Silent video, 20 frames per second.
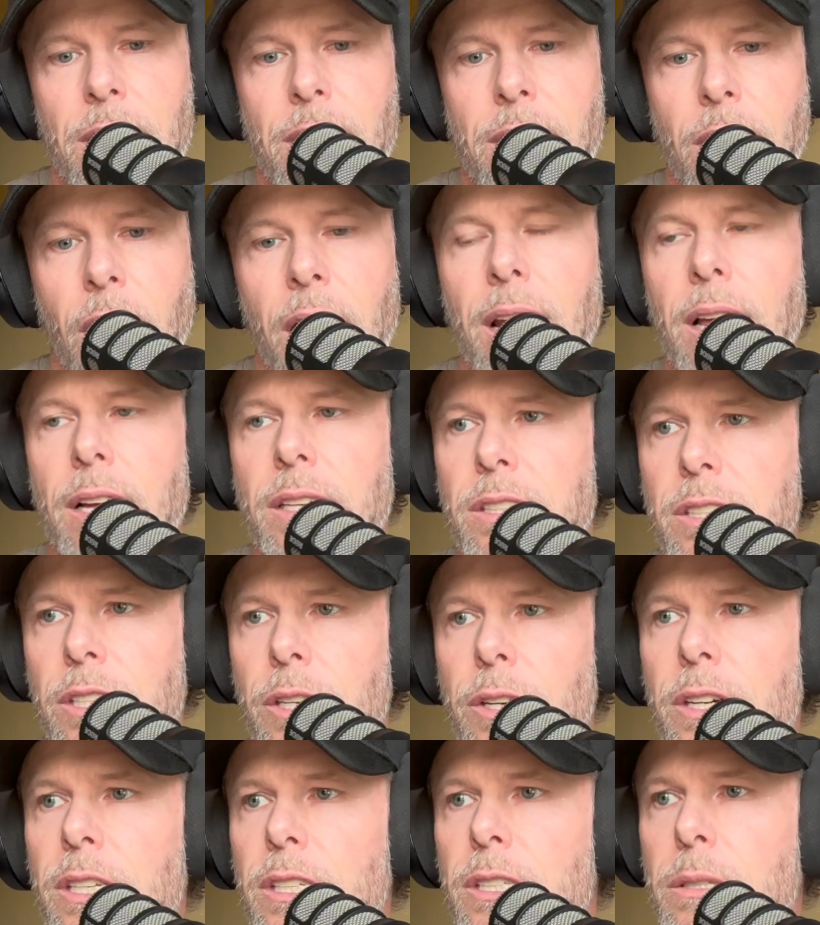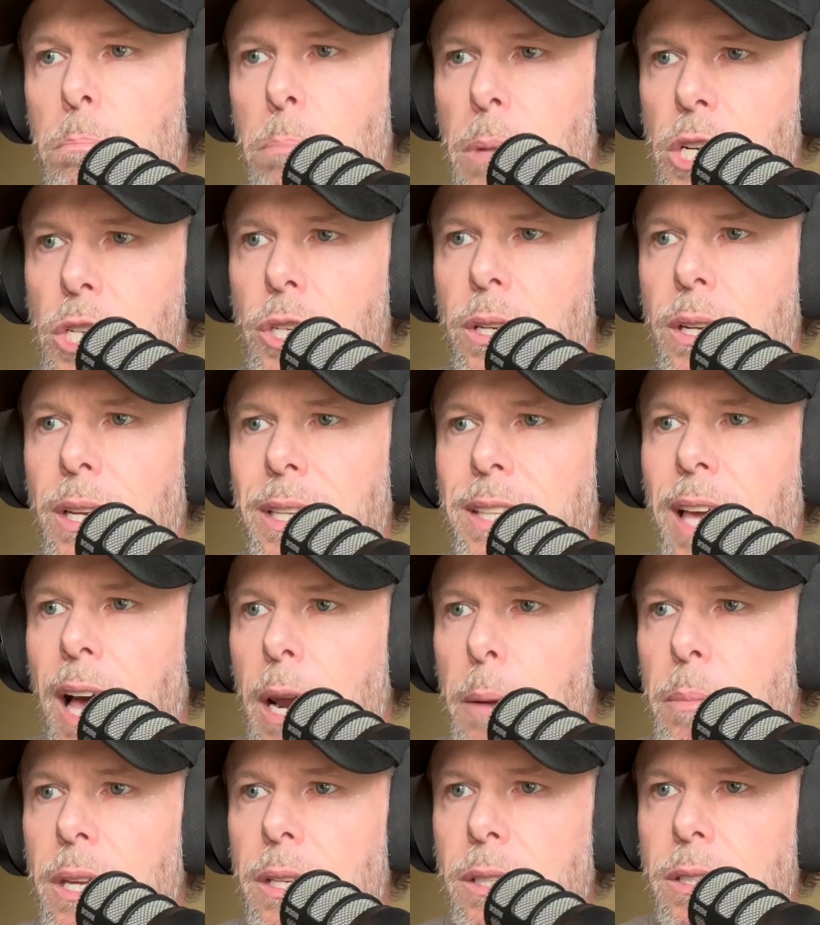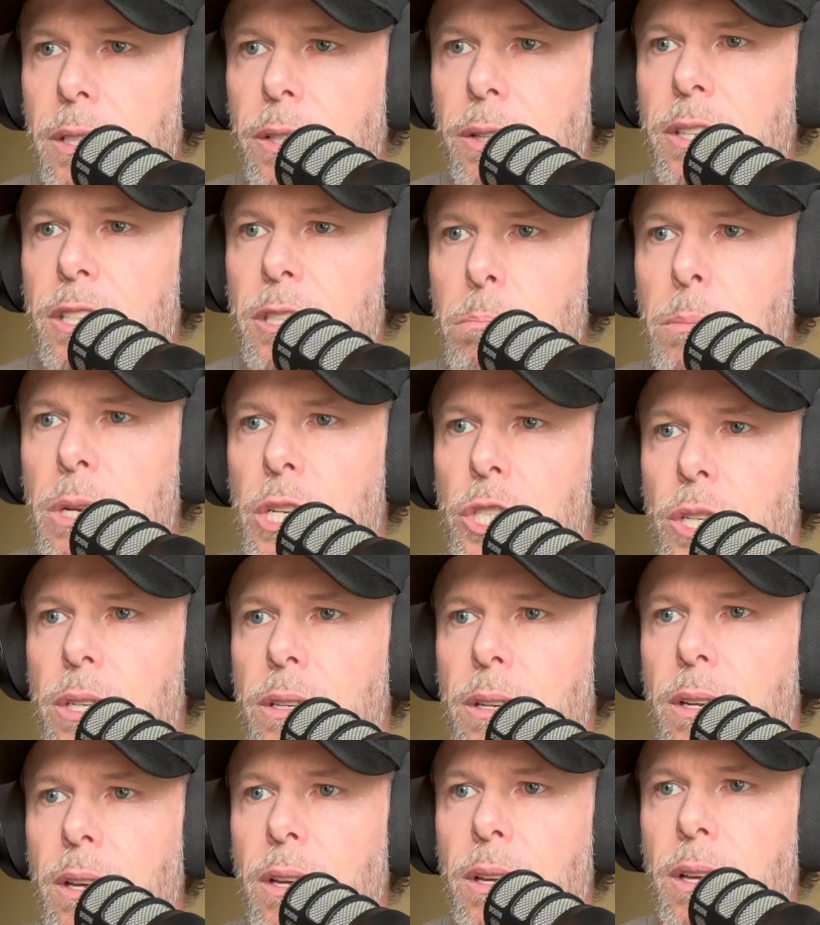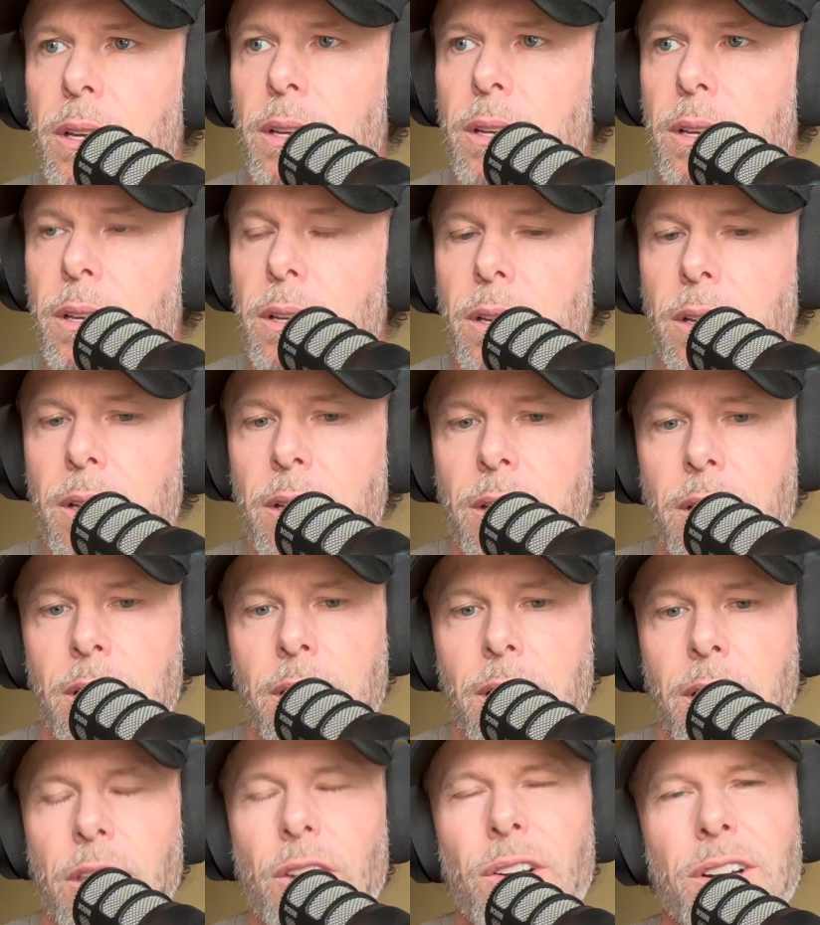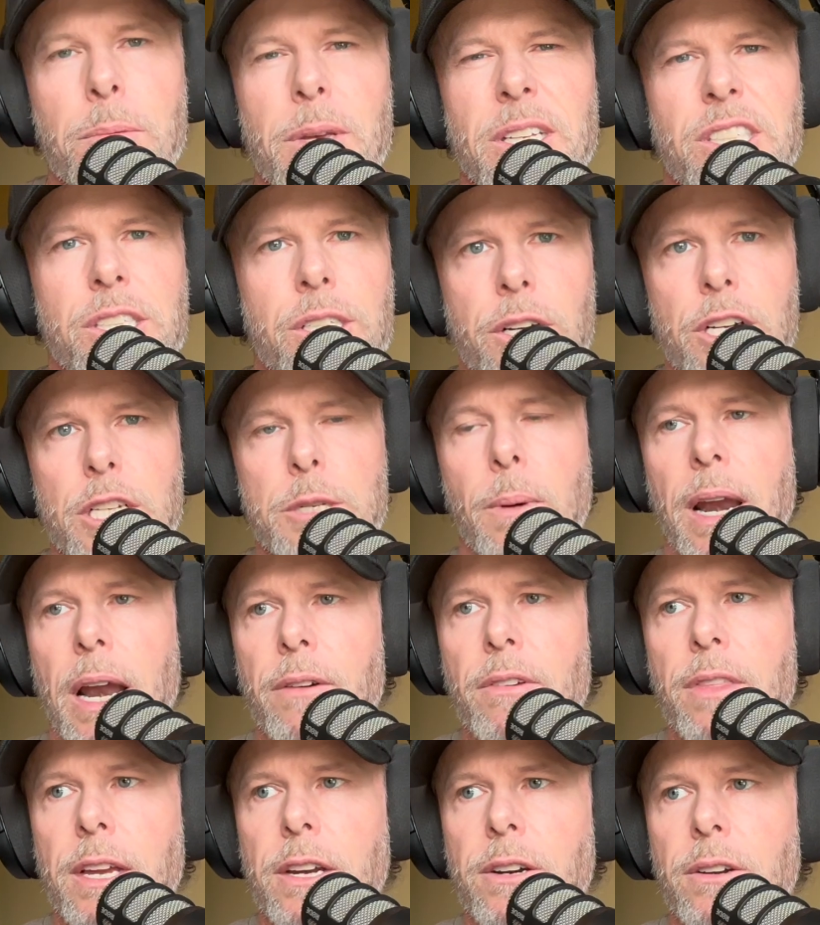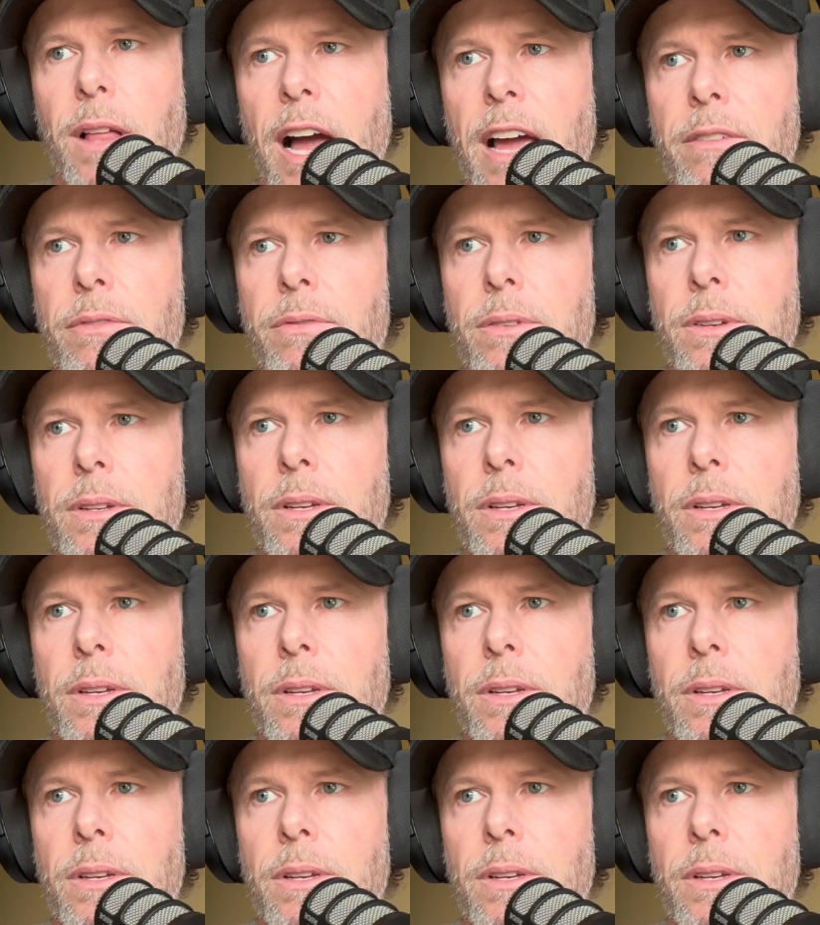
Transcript: Not a serious mission. It's got to be a serious mission. You don't have to be serious about everything in your life.